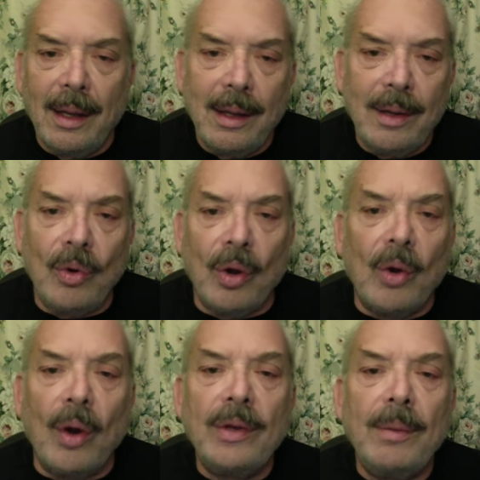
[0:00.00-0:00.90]
you are
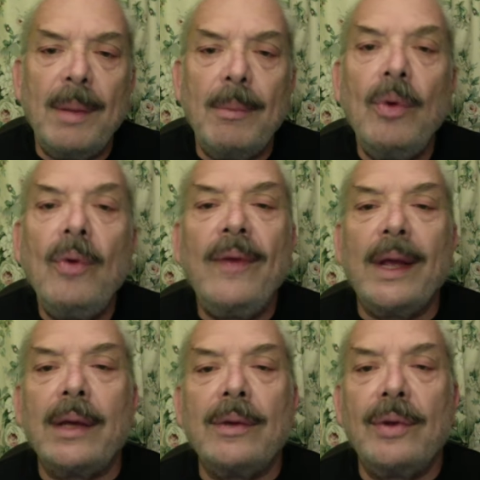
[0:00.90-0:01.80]
going to be
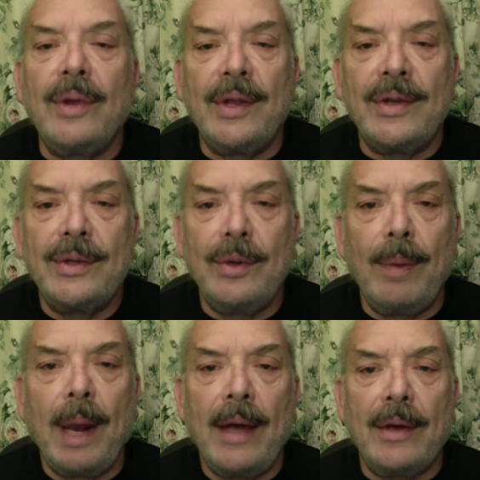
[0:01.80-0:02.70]
moving into this new
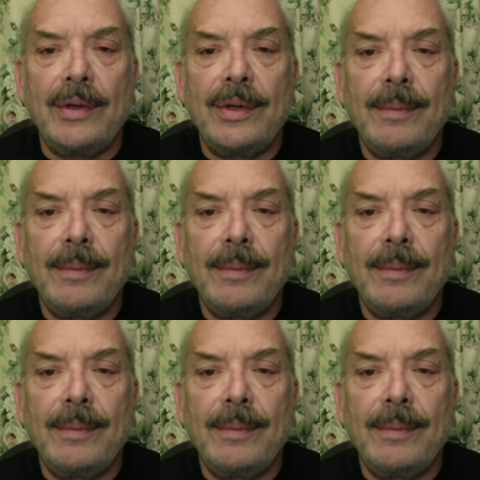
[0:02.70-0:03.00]
place.